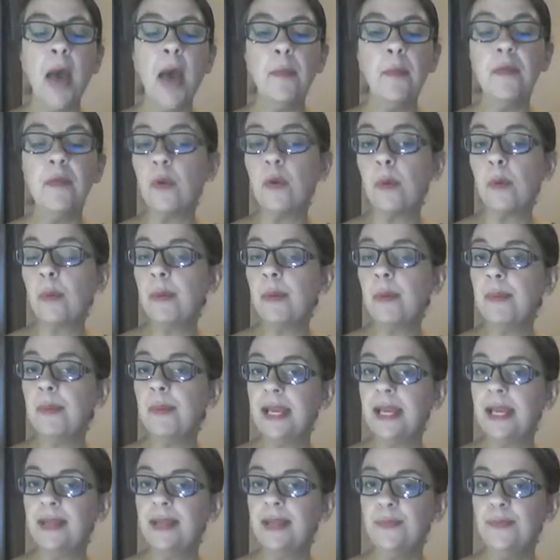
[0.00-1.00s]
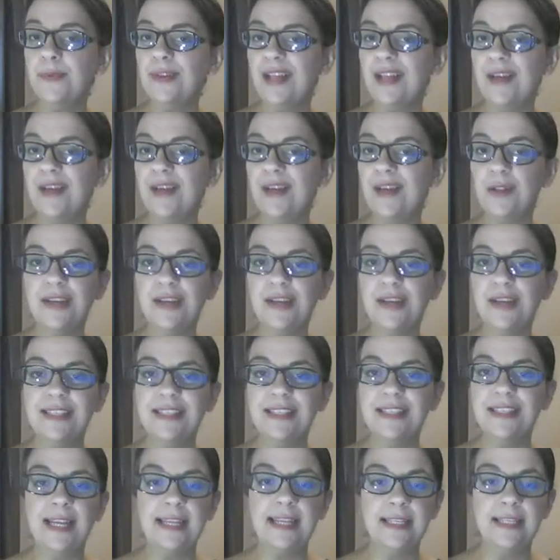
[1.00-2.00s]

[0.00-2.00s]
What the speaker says: Before we begin, we'll have a look at today's